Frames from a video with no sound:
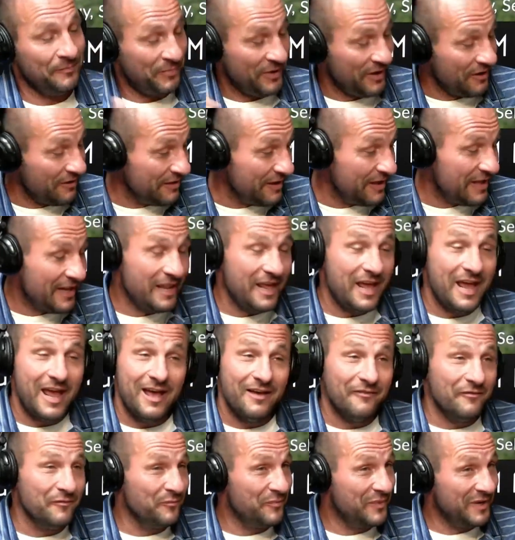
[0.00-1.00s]
apparently they
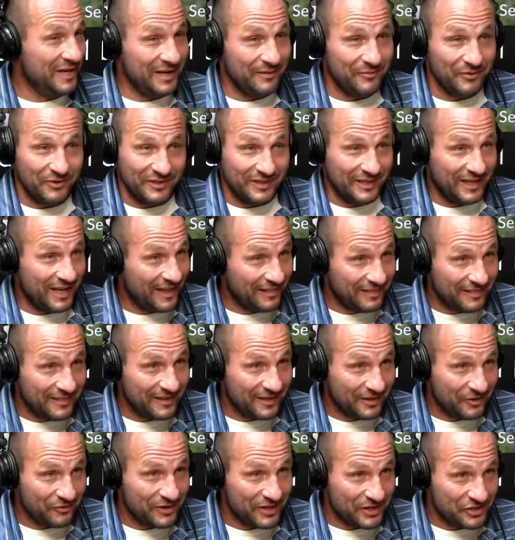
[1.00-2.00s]
haven't been able to get
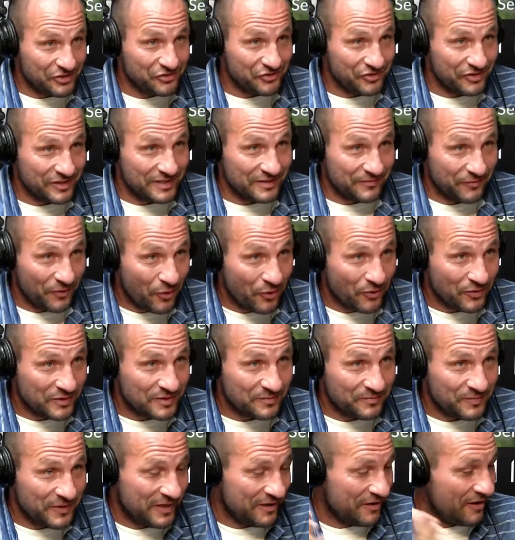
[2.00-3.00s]
the grand jury's
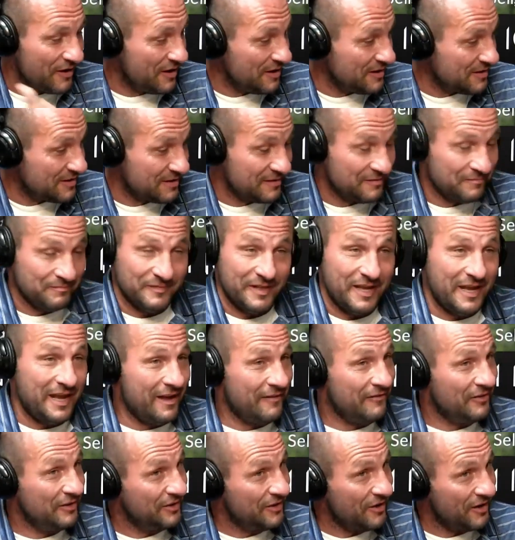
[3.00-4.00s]
votes because they
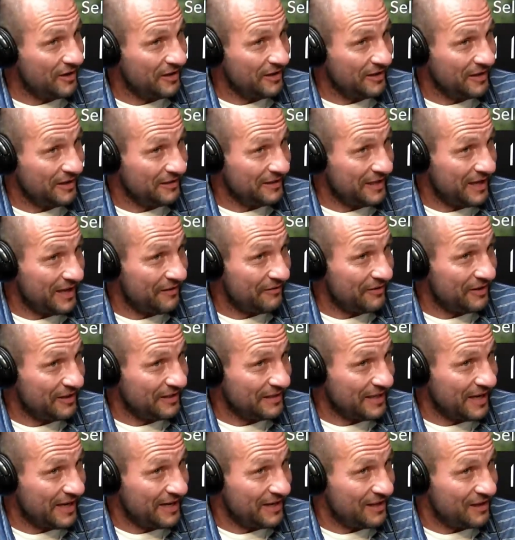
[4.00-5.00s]
haven't done it. They haven't
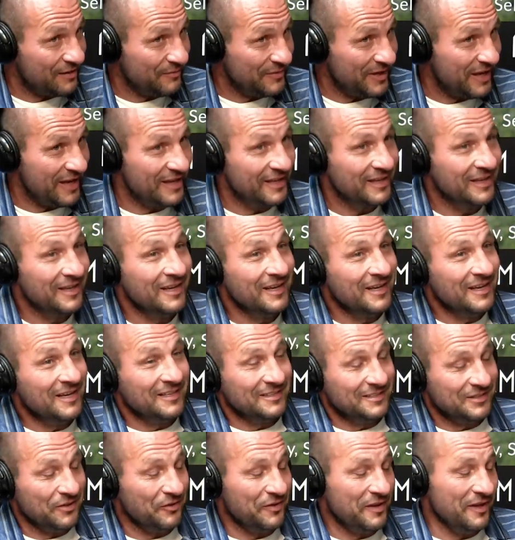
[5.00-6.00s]
indicted them yet. Right.
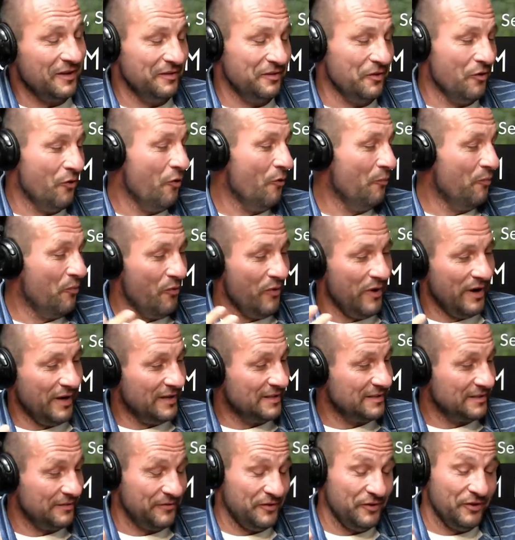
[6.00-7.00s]
So the, the whole point
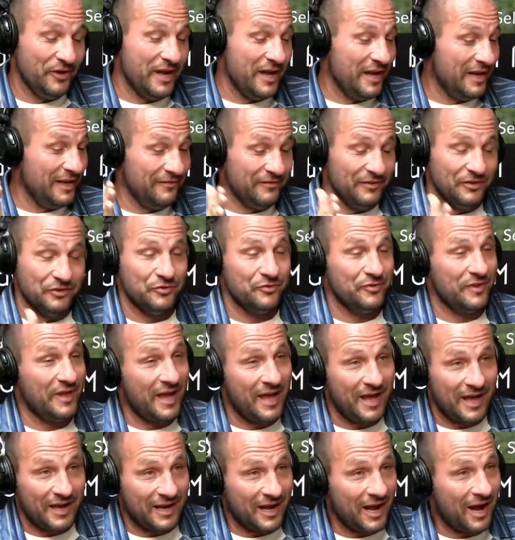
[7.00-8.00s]
is, if you can't even do
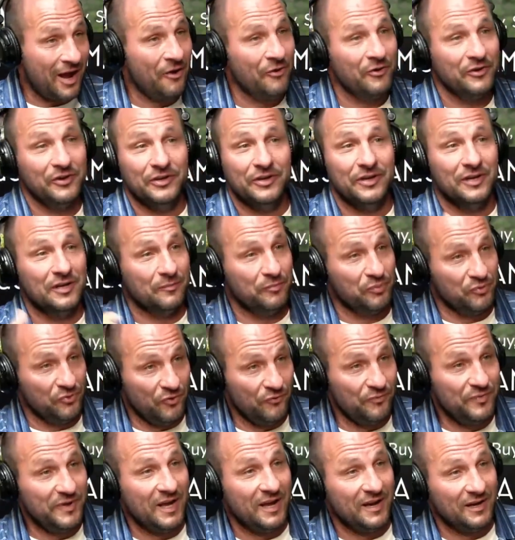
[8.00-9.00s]
that, how are you going to
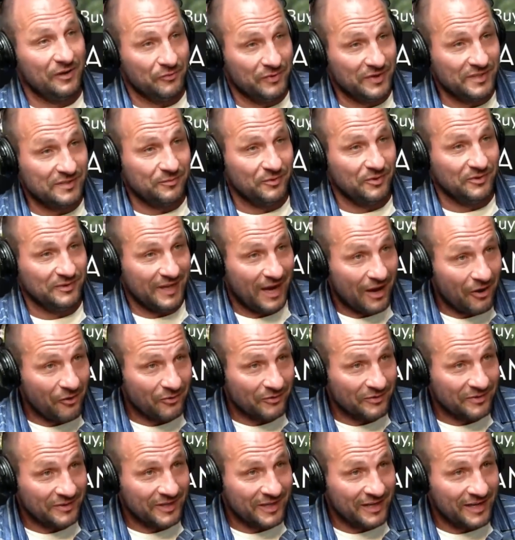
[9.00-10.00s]
prove beyond a reasonable
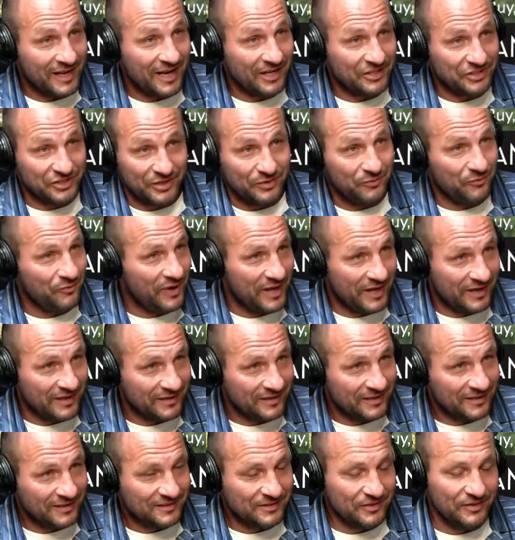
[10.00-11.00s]
doubt and yeah. actually win?
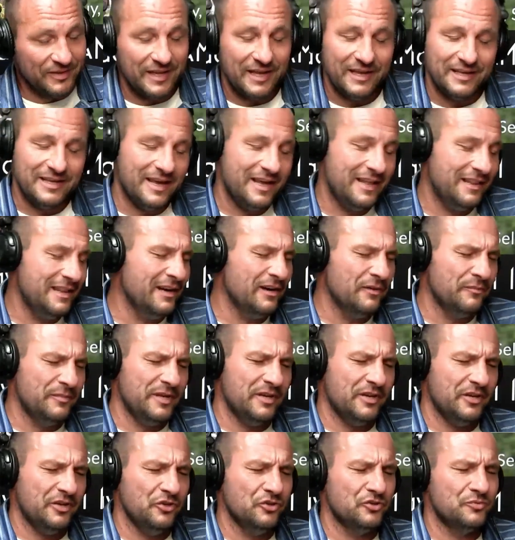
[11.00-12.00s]
So yeah. They, yeah, that'll
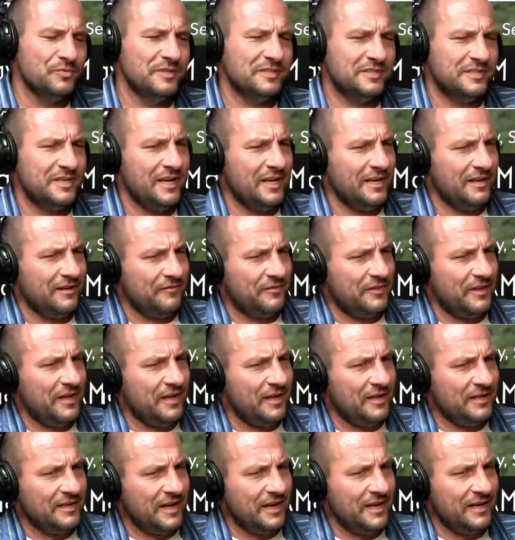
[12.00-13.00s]
be a huge mistake if they
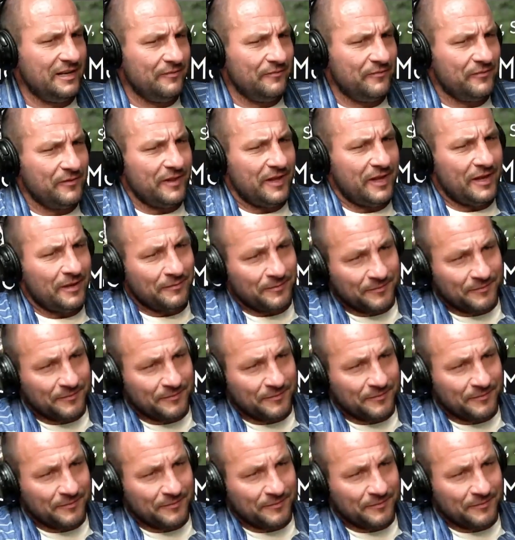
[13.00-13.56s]
indict him for that.